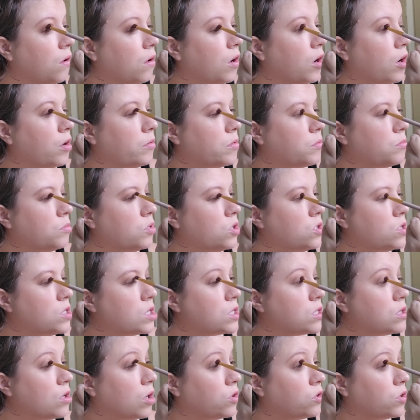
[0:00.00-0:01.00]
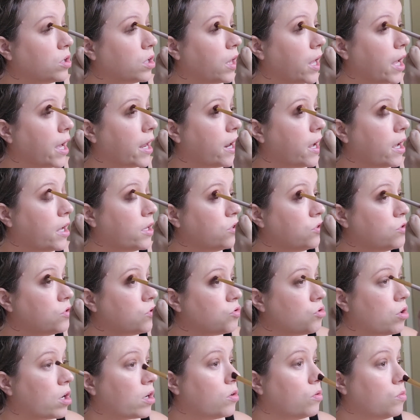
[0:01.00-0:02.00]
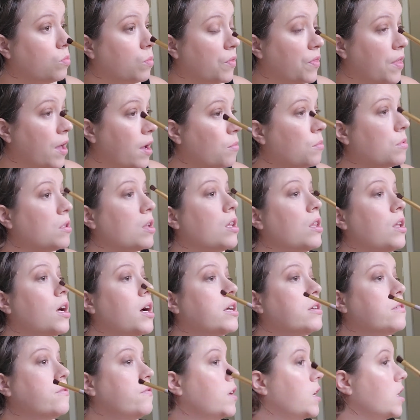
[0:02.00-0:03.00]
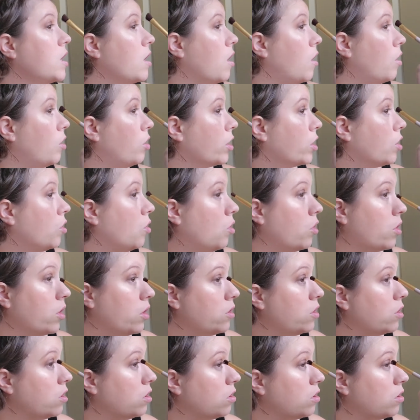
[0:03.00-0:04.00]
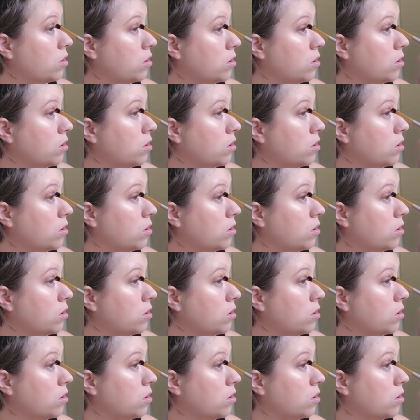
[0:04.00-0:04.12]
hope the music's not too loud. I had struggled with that with the last video I recorded.